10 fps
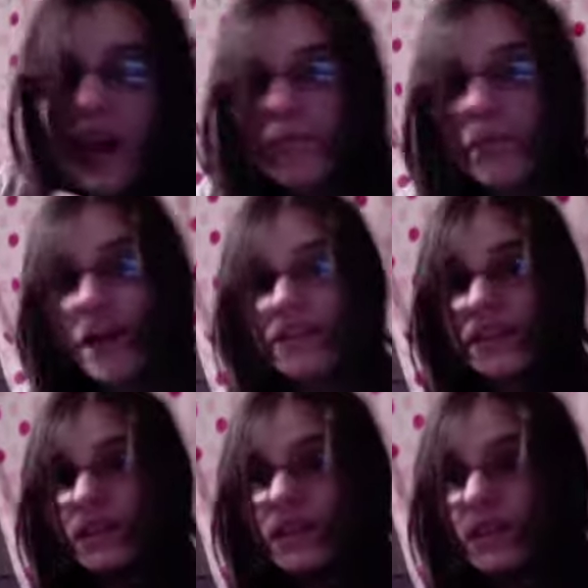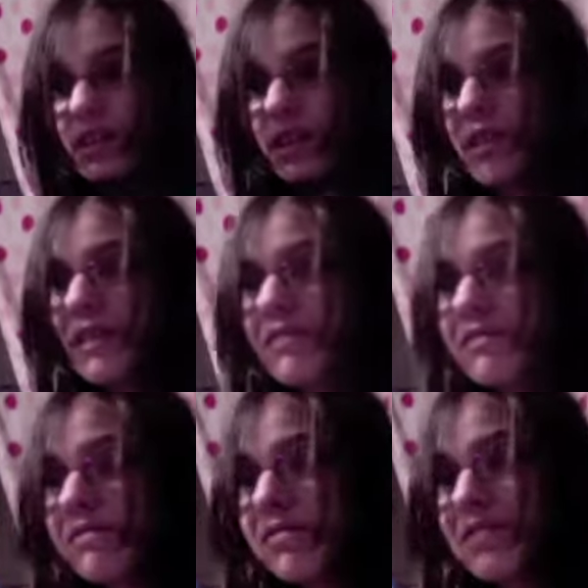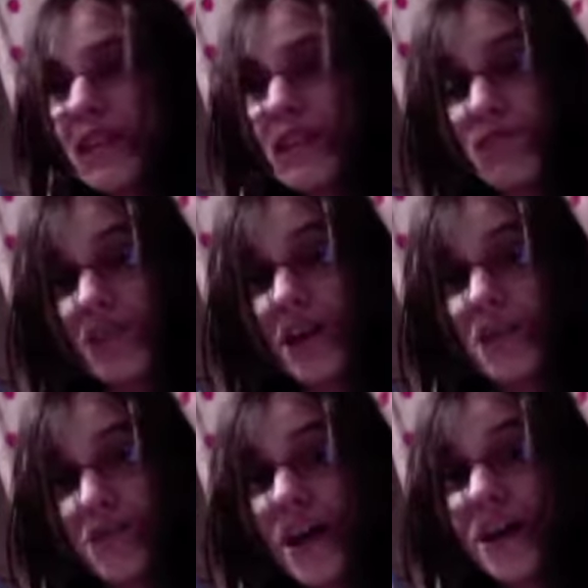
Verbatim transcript: But you know what? They thought it right